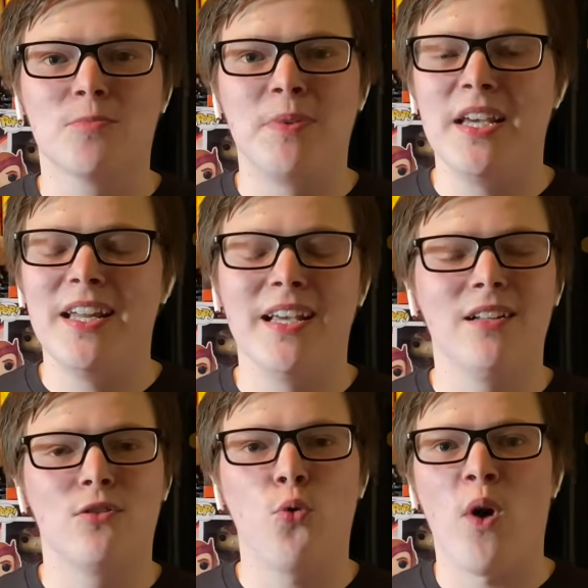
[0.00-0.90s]

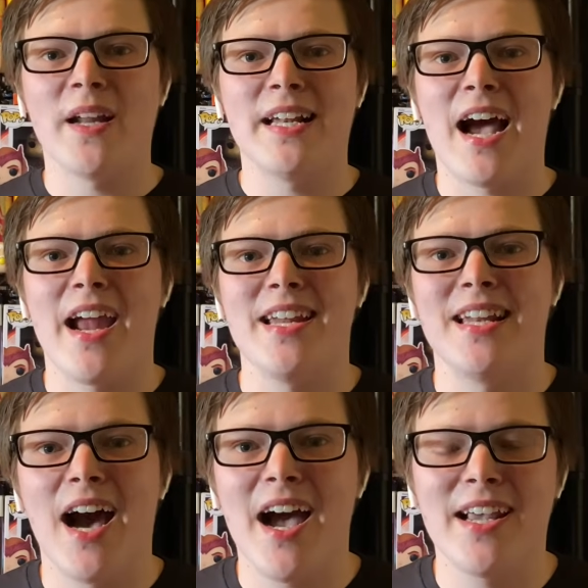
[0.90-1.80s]
beating
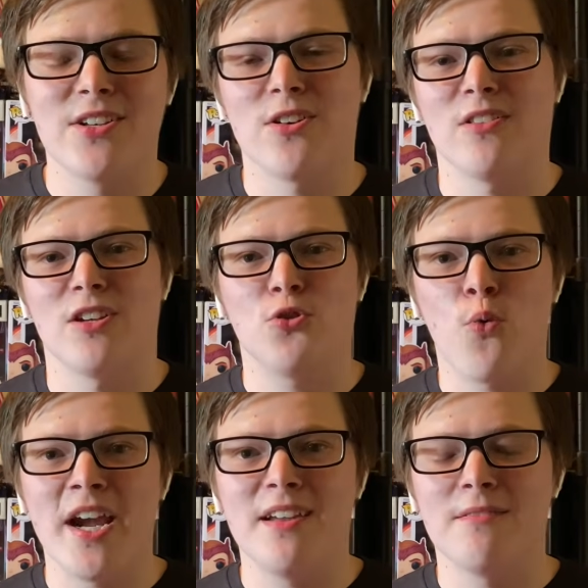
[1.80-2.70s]
2099 during the
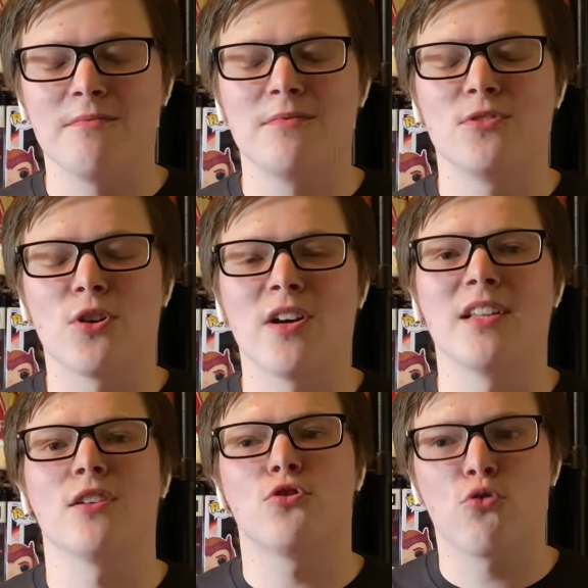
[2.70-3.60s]

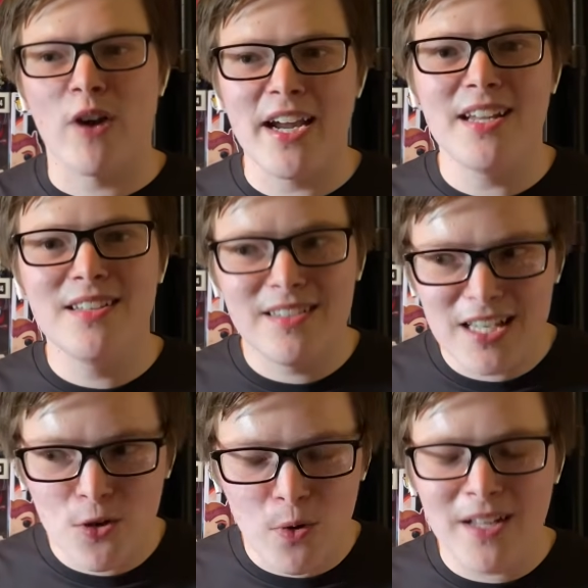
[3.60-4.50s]
train
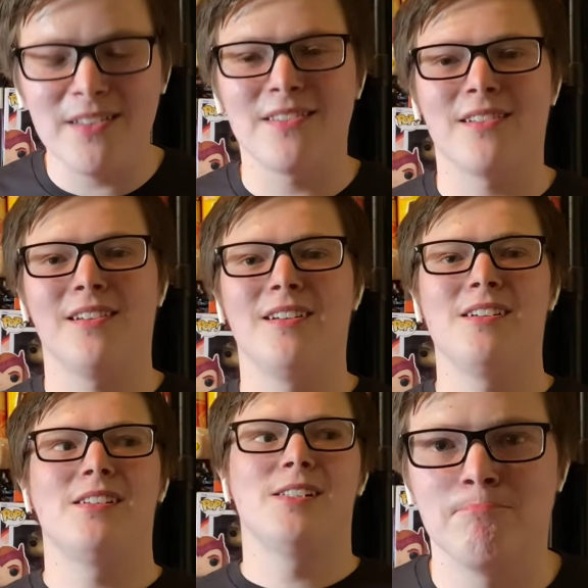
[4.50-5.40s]
sequence.
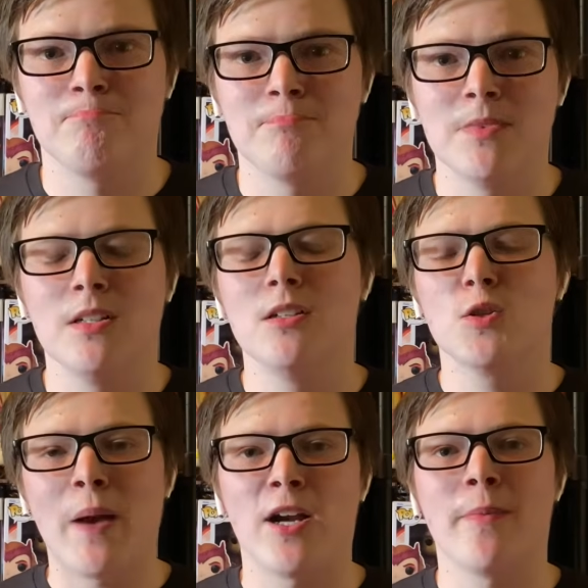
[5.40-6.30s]

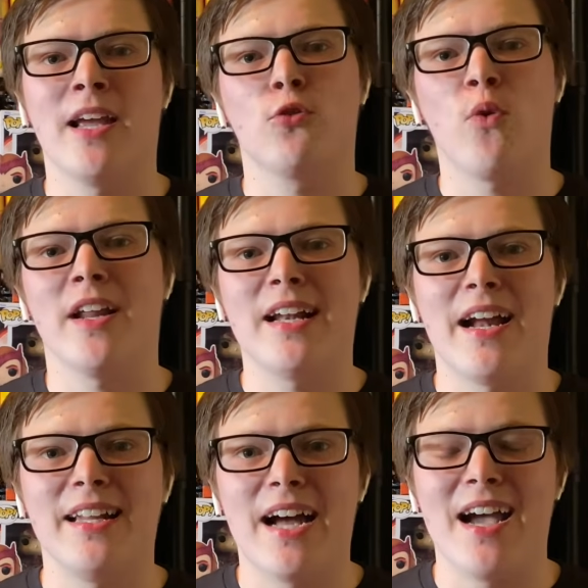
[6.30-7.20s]
Spider-Man
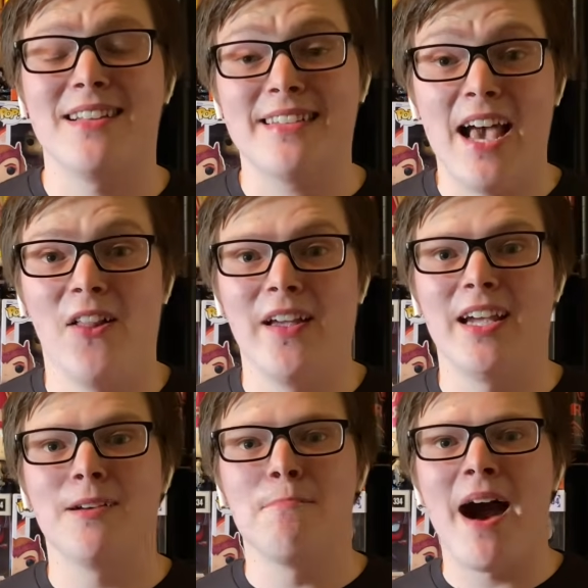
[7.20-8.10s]
2099
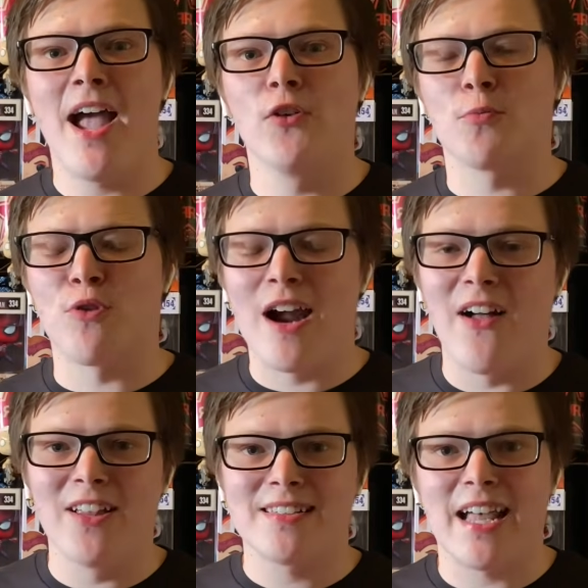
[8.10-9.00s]
telling Miles
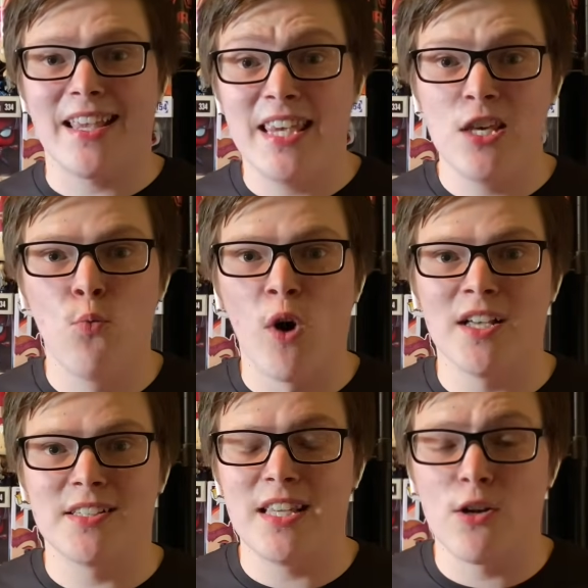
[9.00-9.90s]
Morales that he
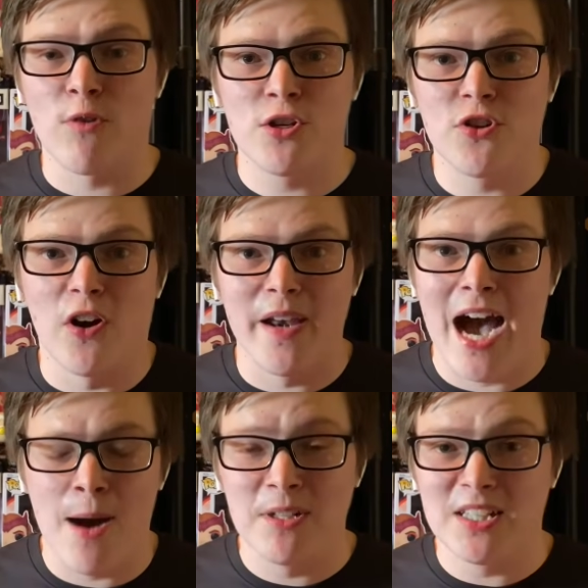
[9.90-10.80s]
was the original
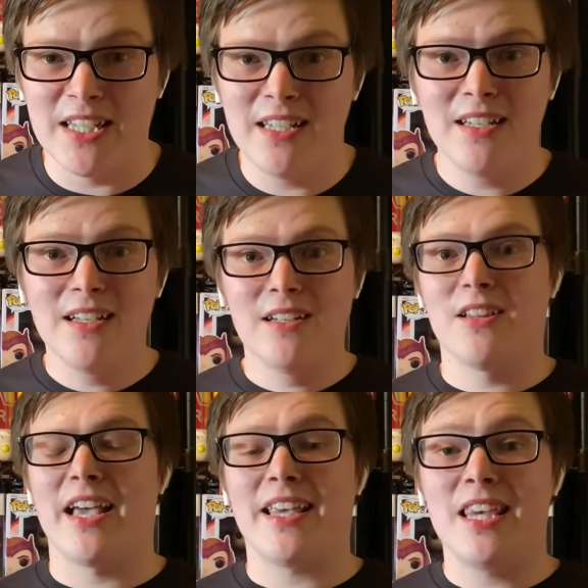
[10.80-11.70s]
anomaly.
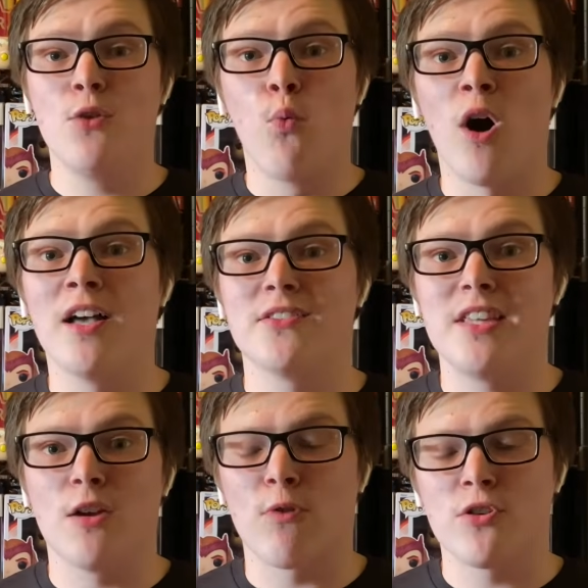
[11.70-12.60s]
Like, he was
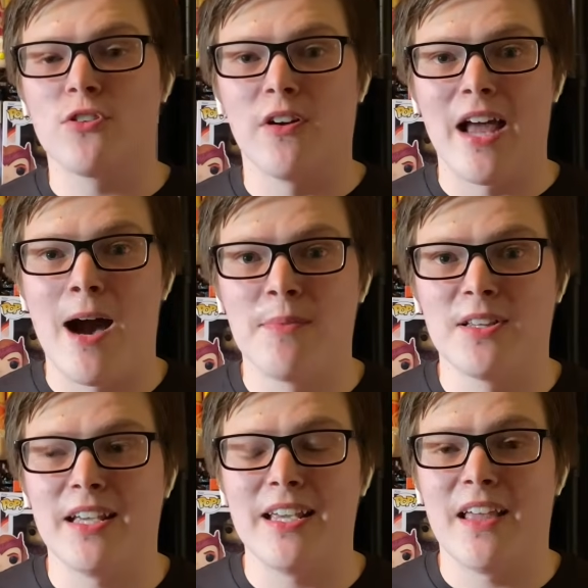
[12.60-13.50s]
the original
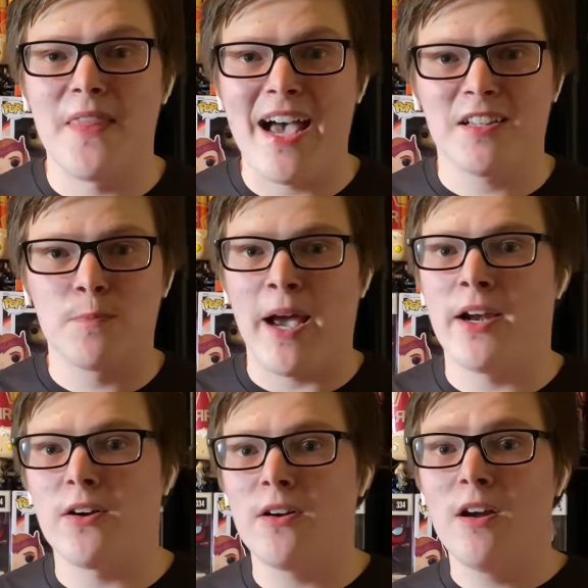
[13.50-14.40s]
anomaly, and that
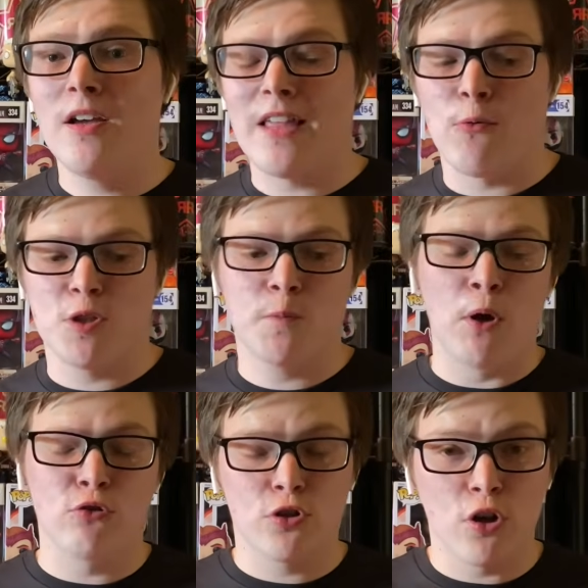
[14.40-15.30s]
spider that was
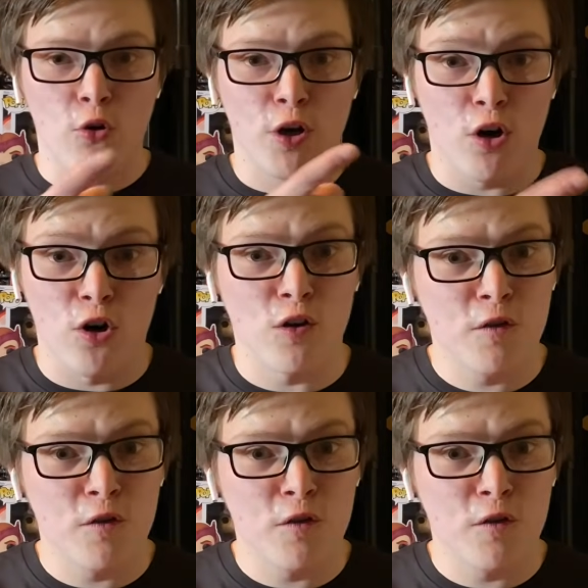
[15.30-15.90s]
supposed to go to Earth